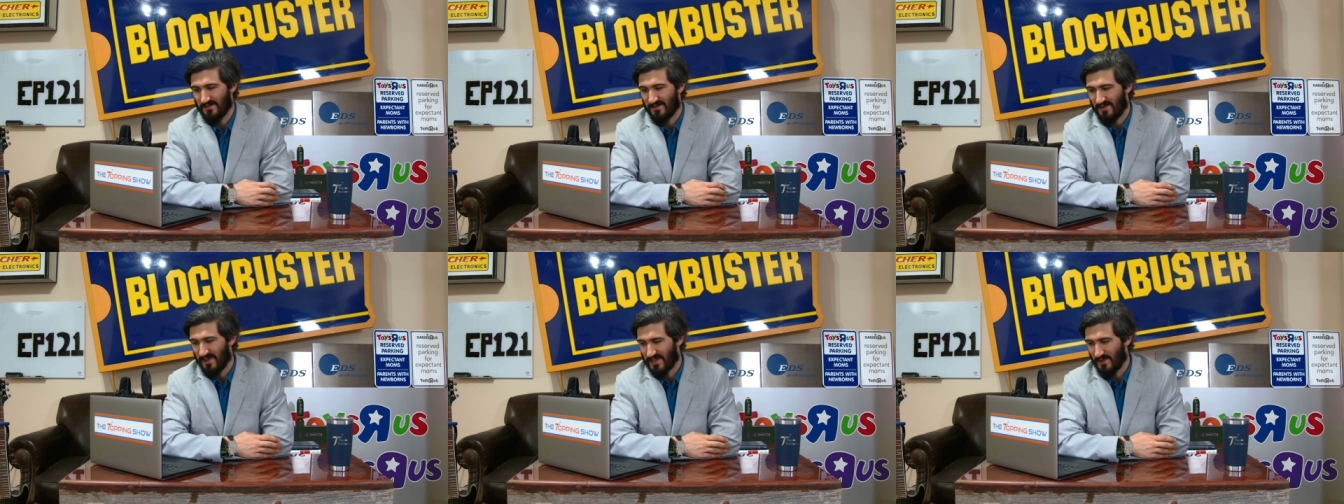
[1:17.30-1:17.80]

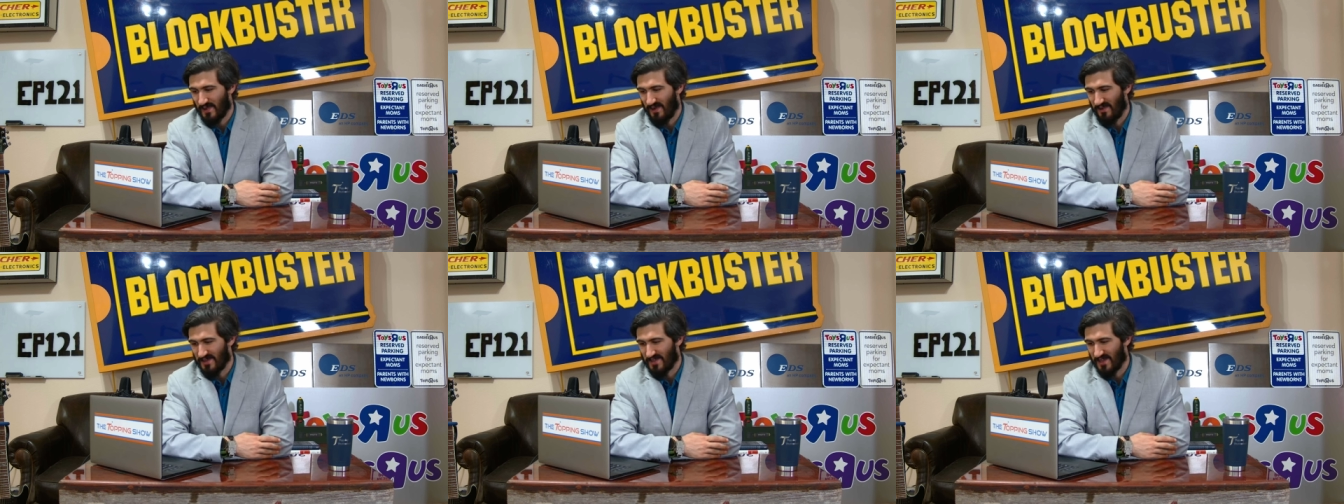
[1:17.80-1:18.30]

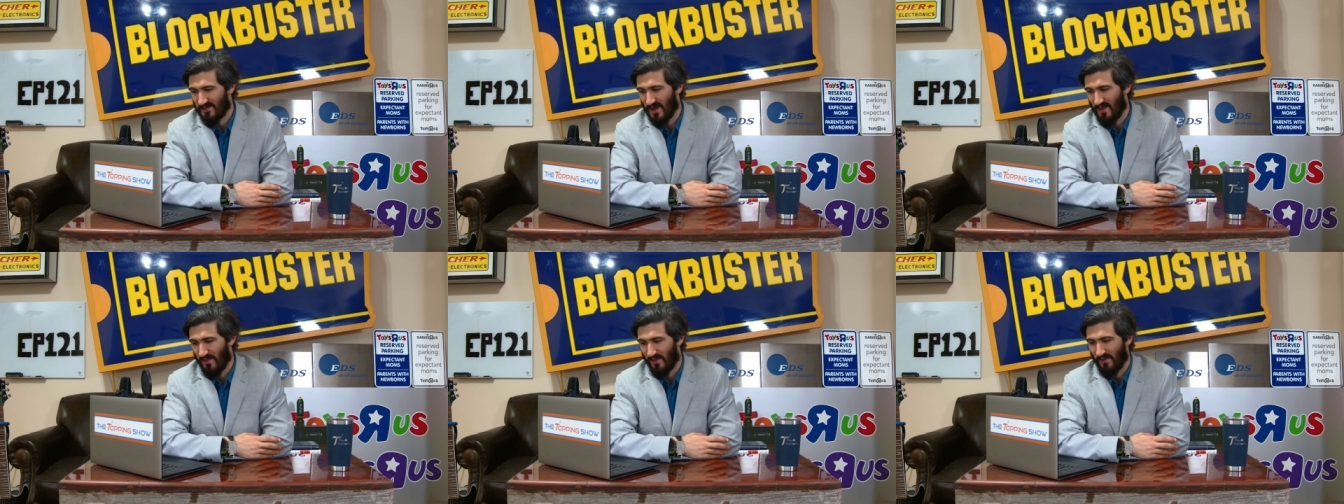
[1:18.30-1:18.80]
experiencing
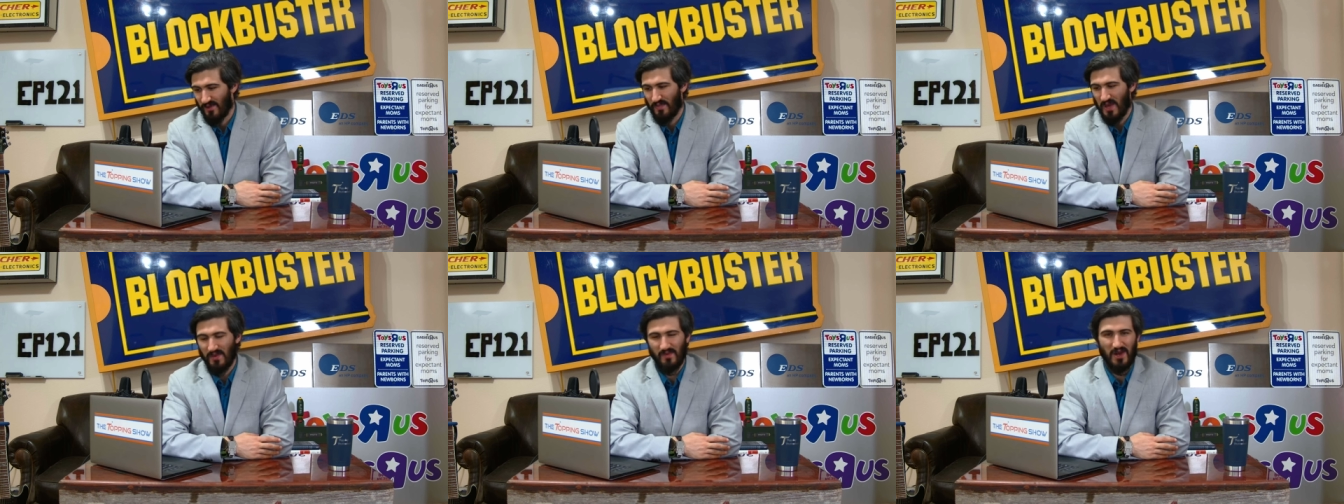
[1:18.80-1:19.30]
trouble with
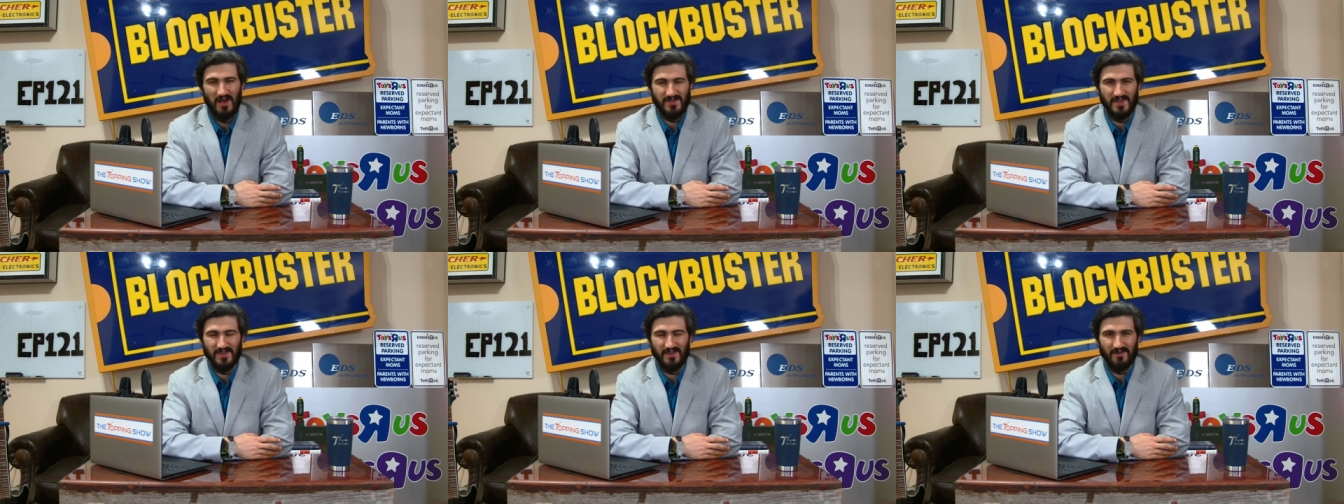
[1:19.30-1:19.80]
payment
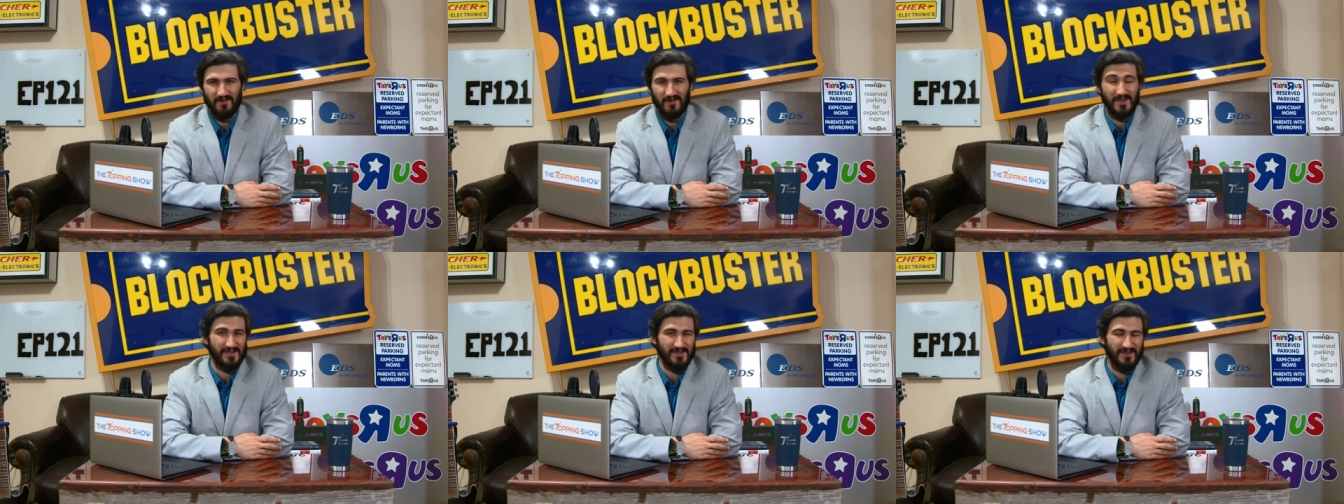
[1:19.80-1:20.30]
processing,
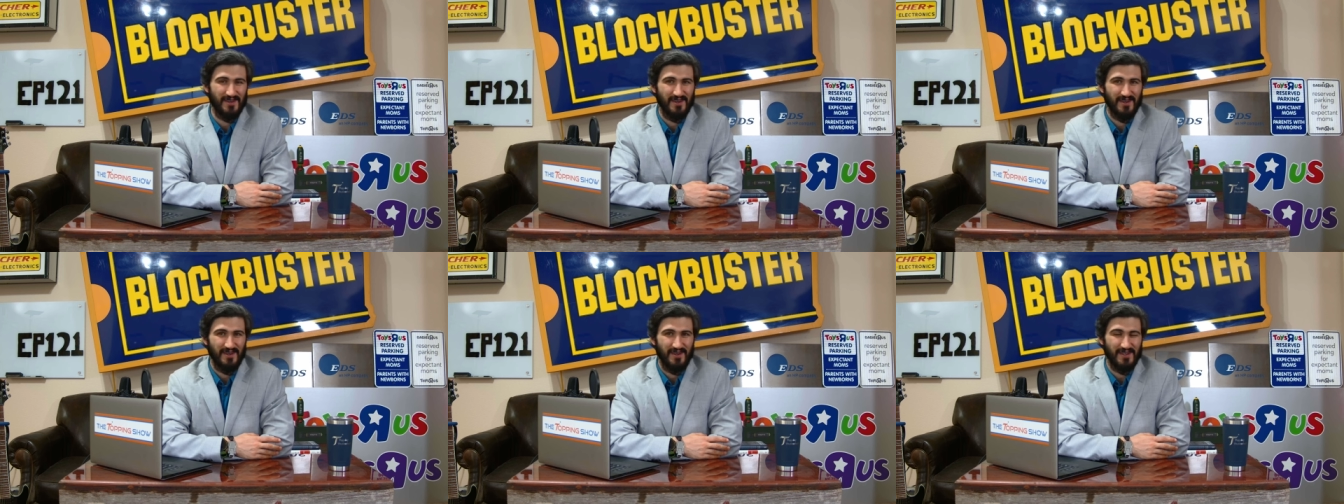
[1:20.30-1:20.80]
which
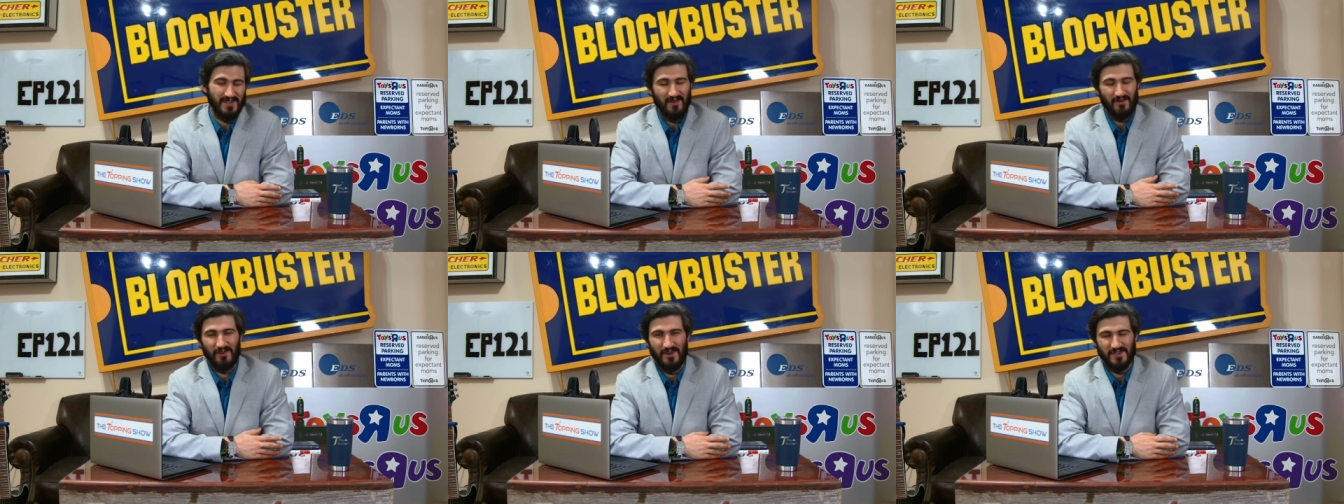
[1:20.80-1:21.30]
is kind
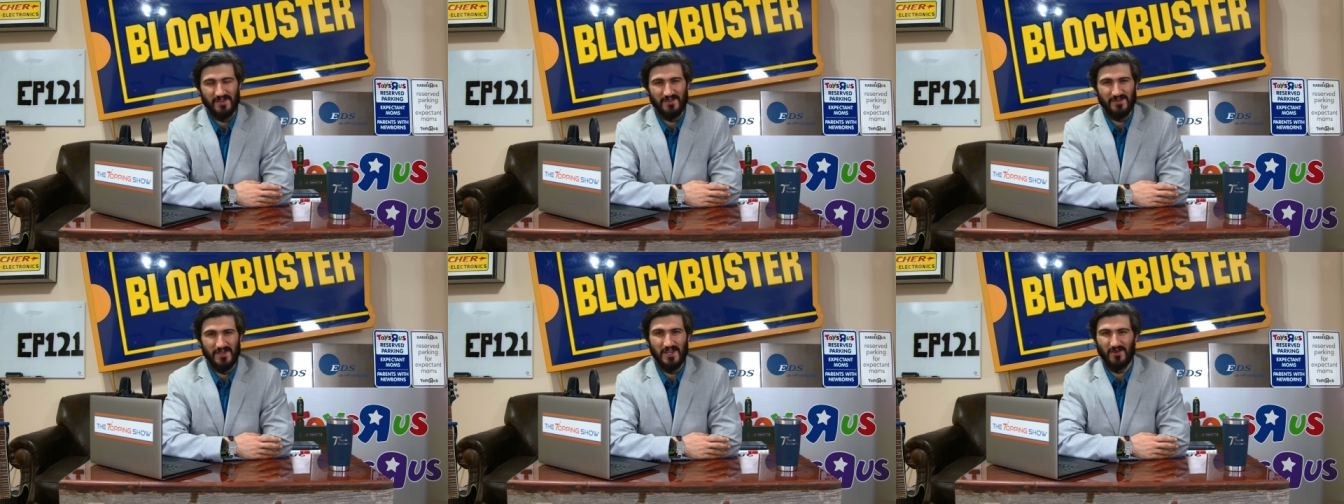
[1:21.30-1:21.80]
of hilarious because
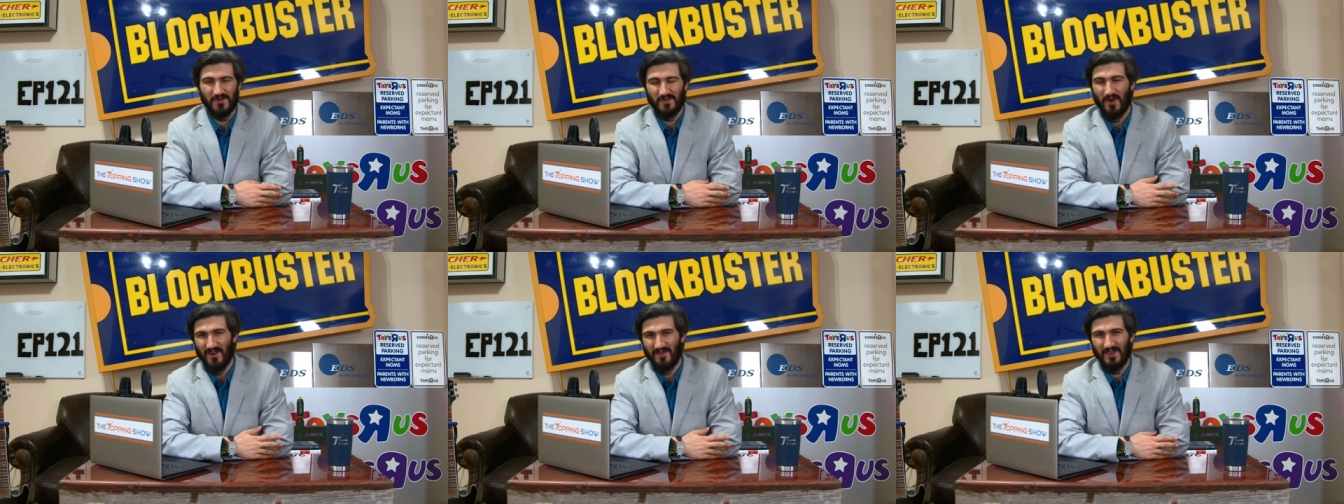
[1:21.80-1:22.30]
Chase owns a
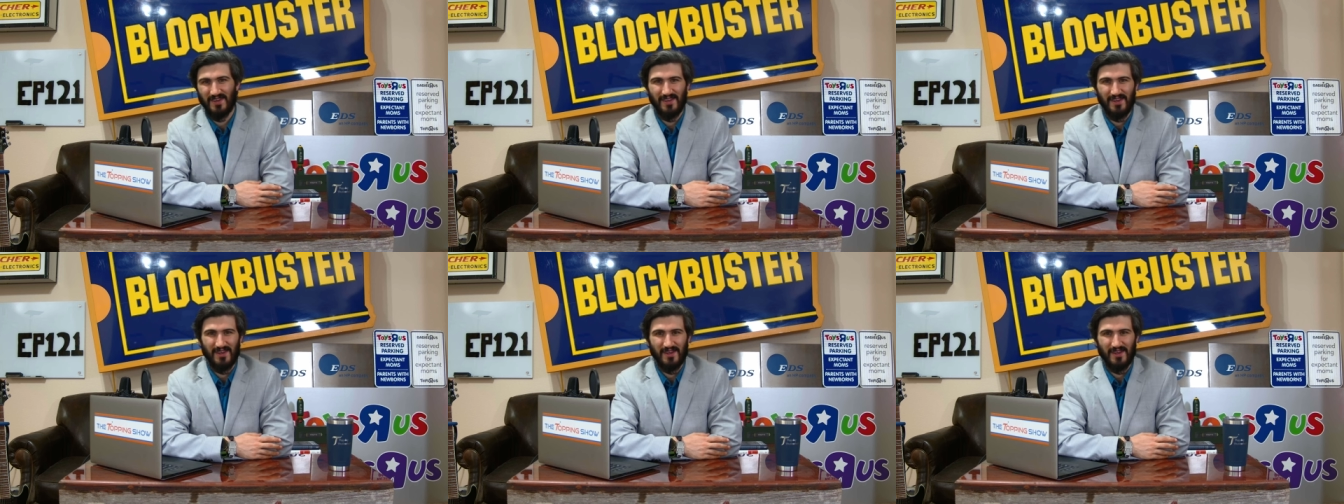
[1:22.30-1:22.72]
part of it,